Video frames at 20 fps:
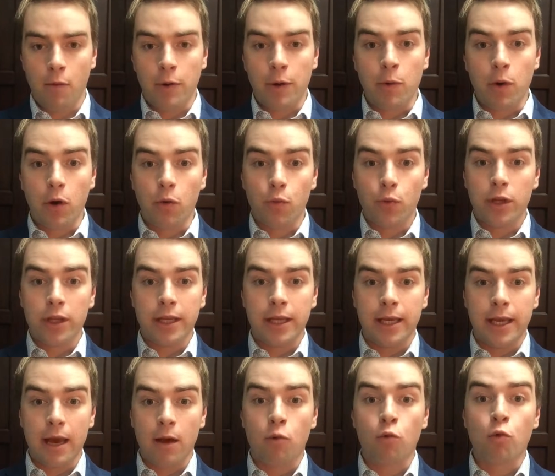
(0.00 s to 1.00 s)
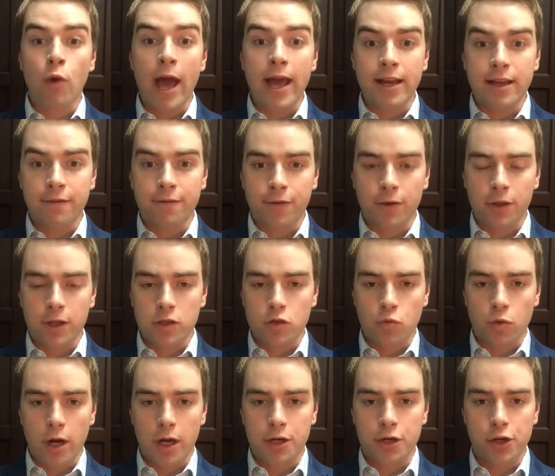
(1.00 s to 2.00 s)
we weren't really ready for
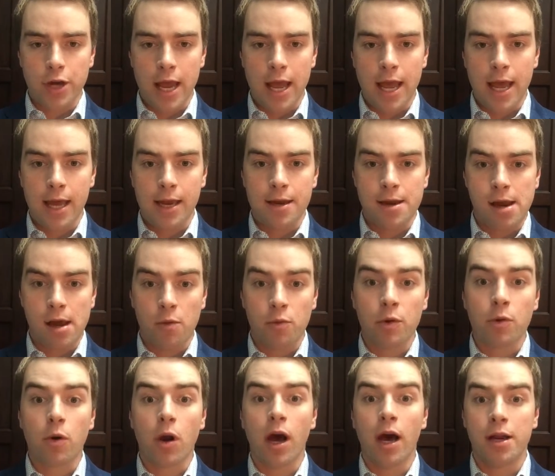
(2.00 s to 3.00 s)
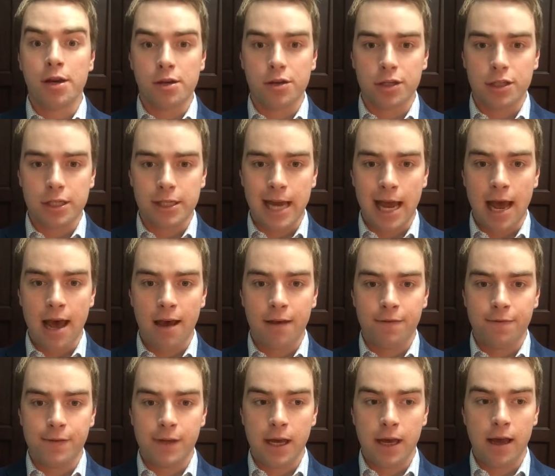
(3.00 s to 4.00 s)
this rush, and we were
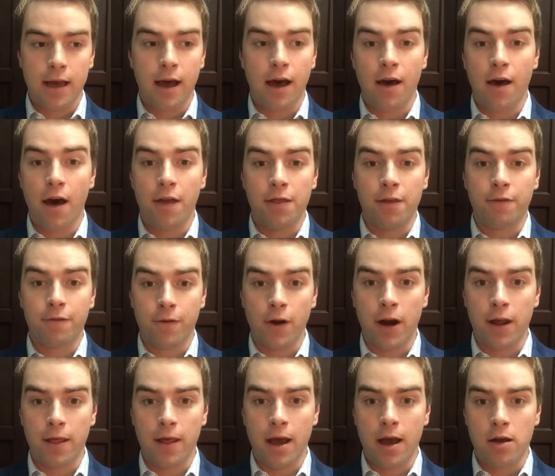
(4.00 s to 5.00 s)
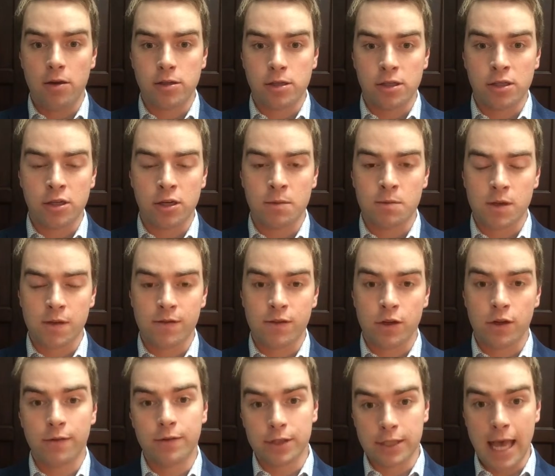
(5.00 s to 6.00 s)
understaffed on the front of the house in terms of
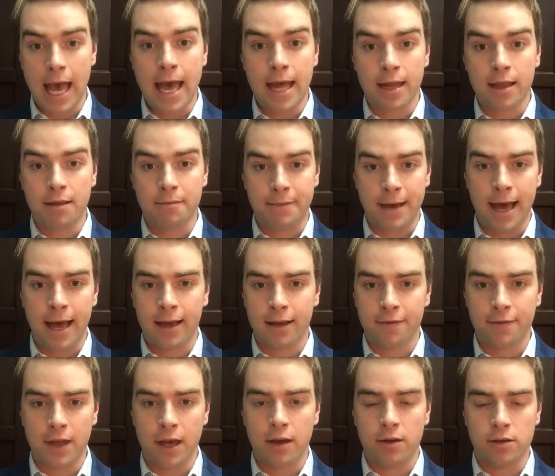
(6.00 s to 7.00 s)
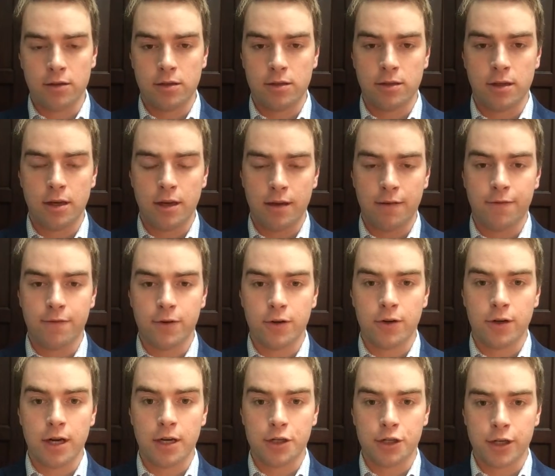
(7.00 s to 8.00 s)
servers and in the back of the house and
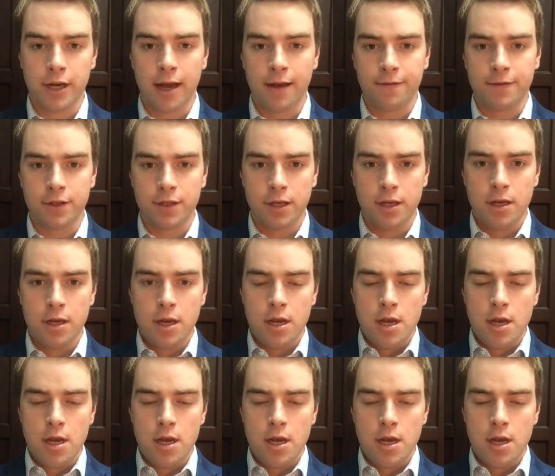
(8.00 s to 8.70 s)
for chefs.